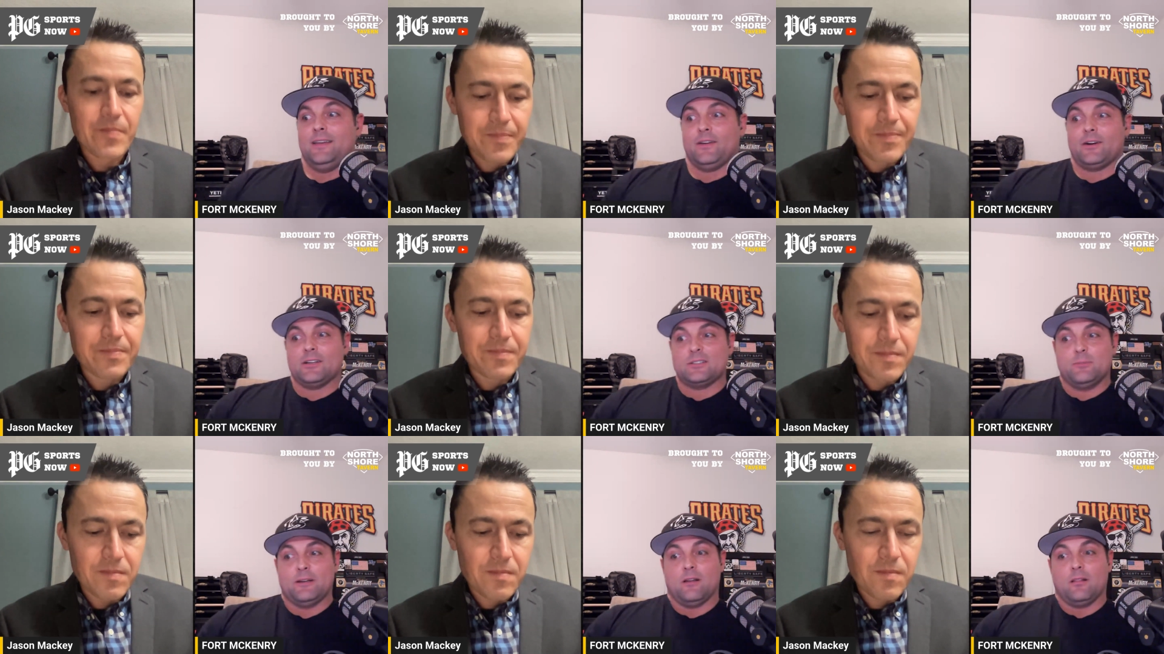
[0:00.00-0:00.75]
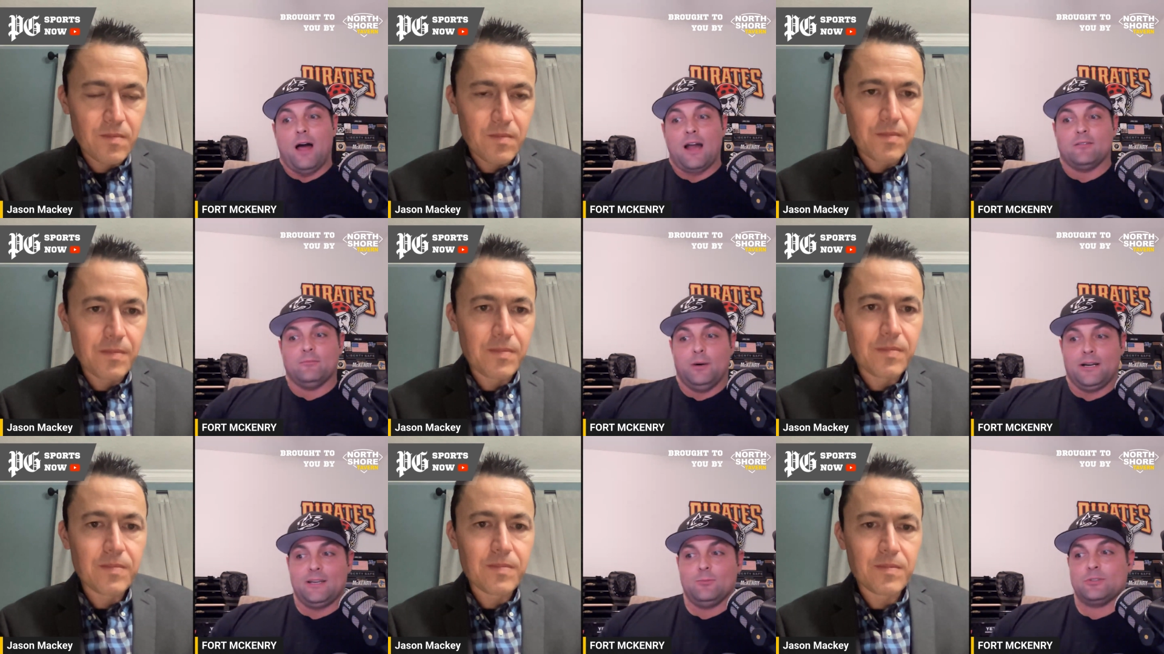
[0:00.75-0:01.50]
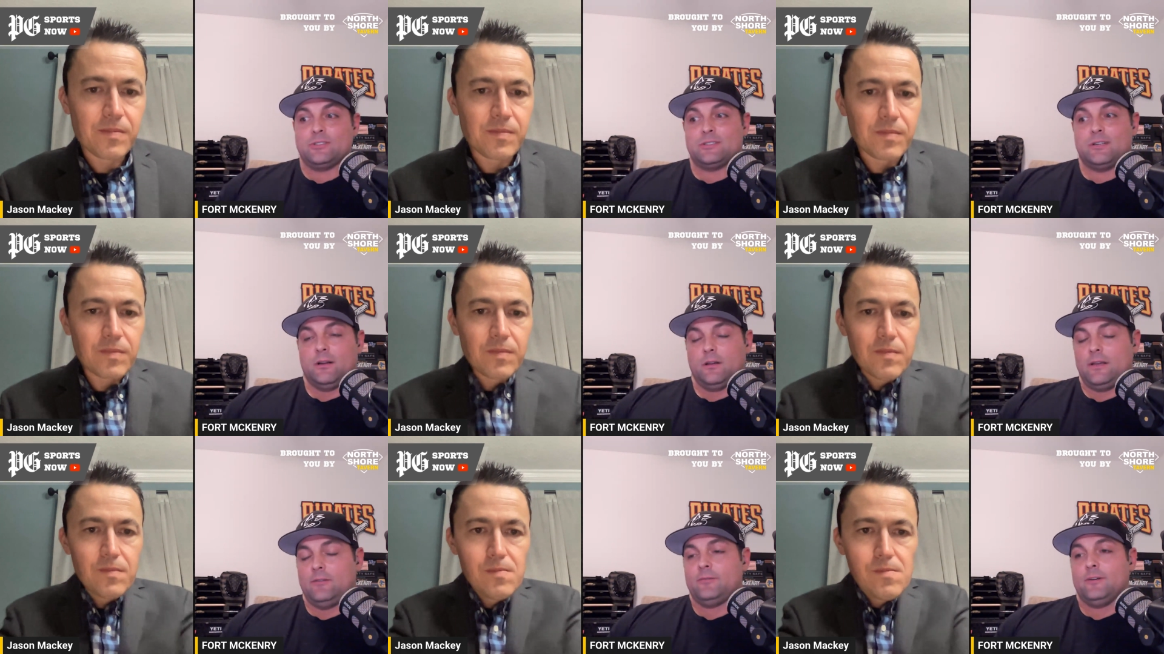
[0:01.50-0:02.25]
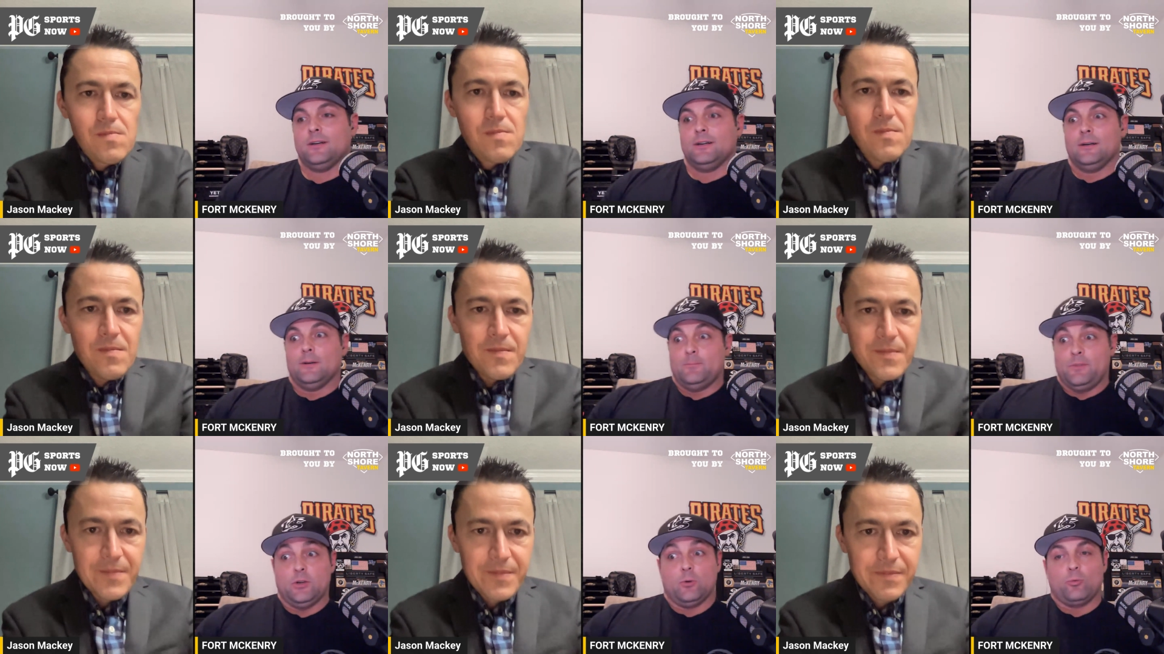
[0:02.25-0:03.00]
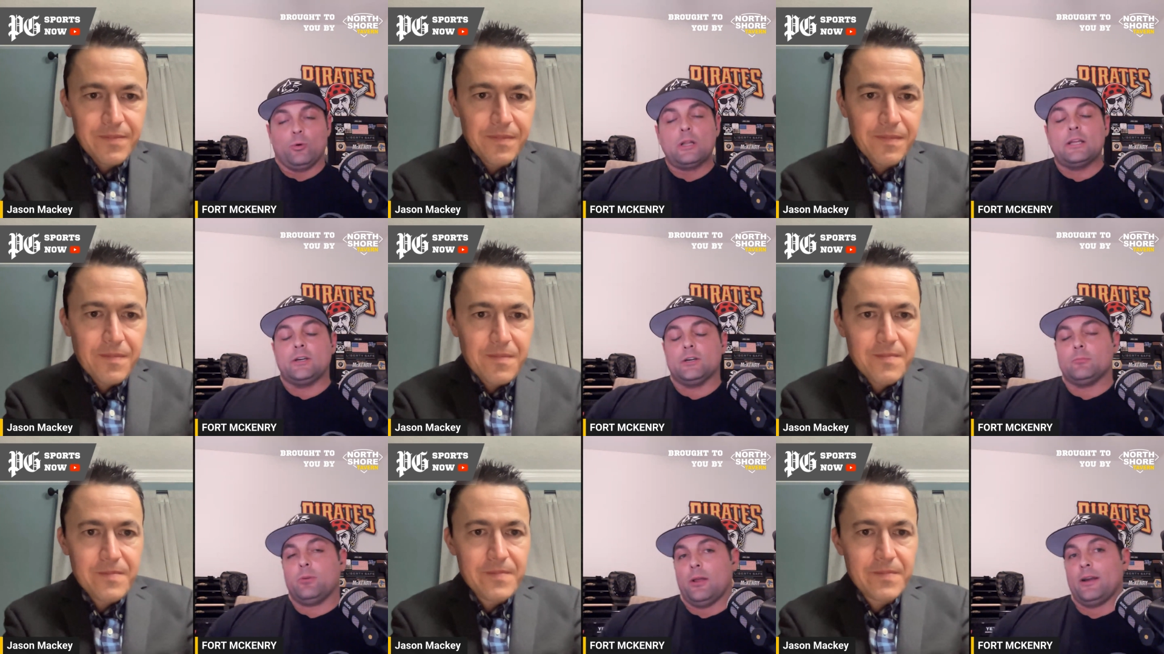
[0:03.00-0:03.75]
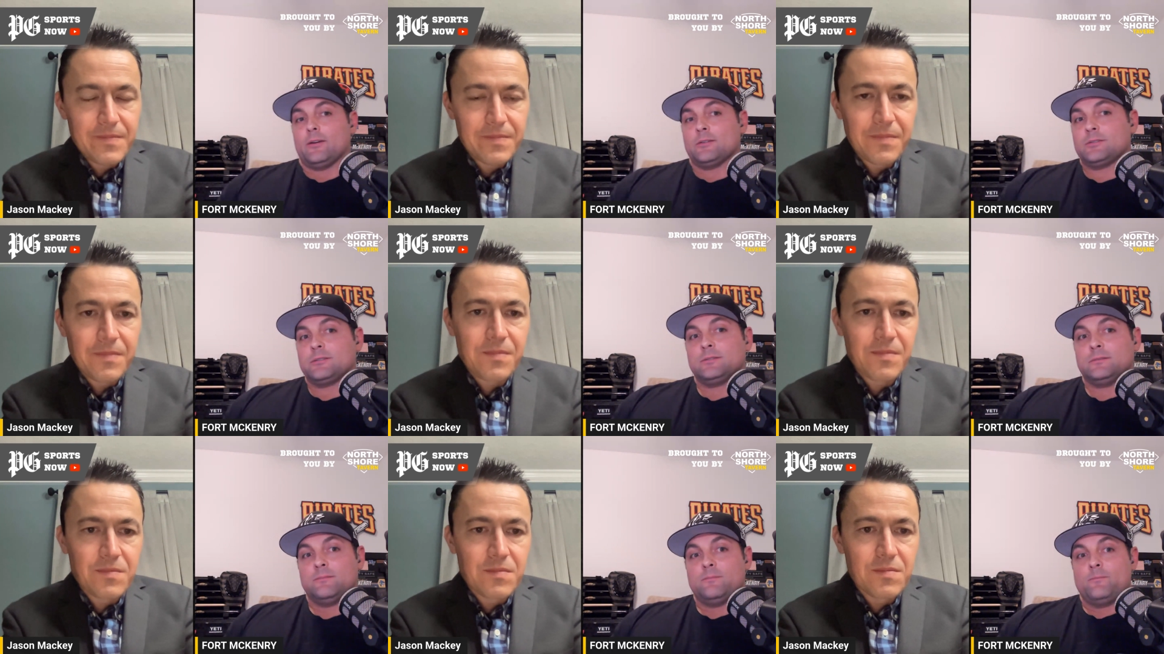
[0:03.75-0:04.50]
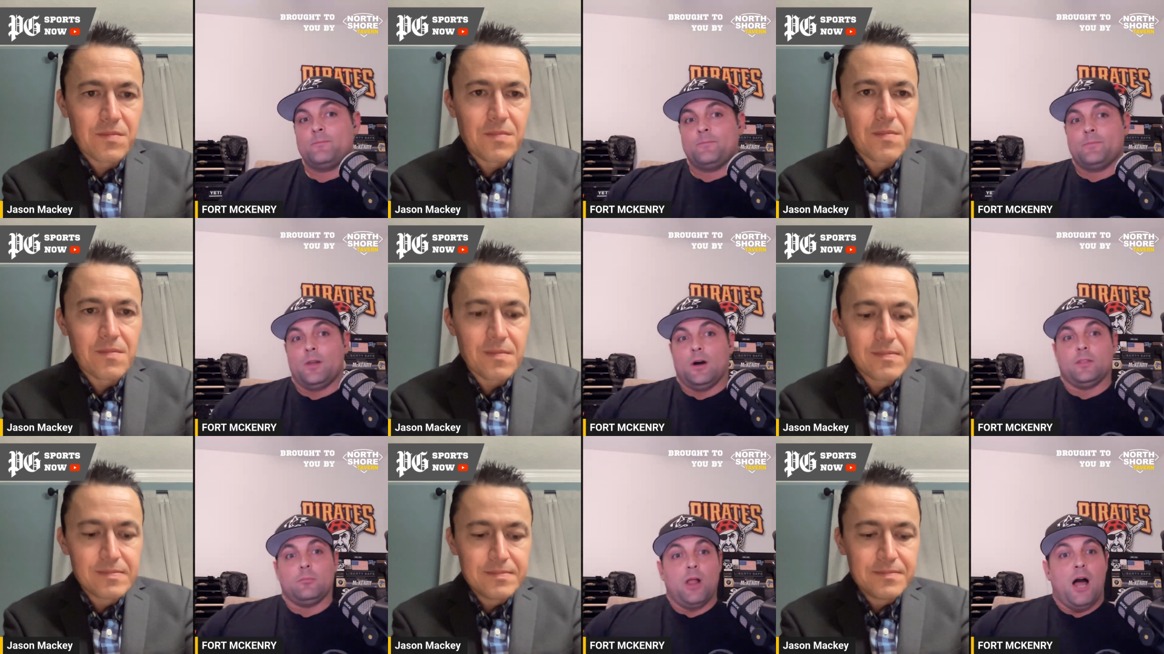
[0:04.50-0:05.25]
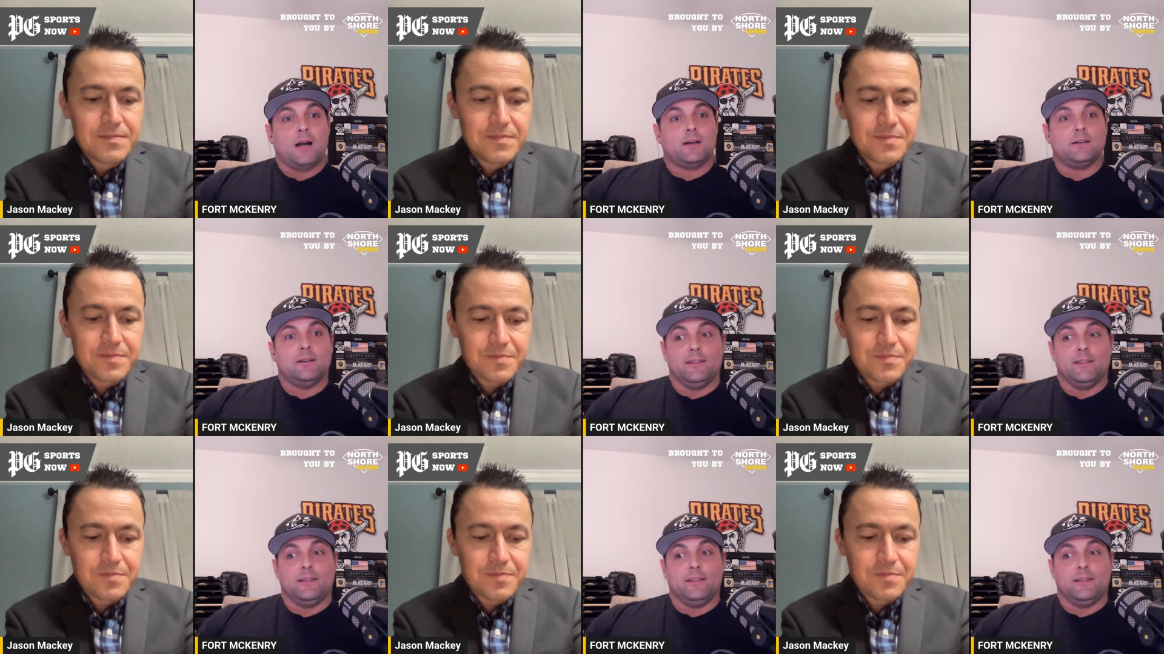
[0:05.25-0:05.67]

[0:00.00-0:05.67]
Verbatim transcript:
Speaker 1: and they're going to spend a lot of money, which is going to leave, you know, really good players on the block.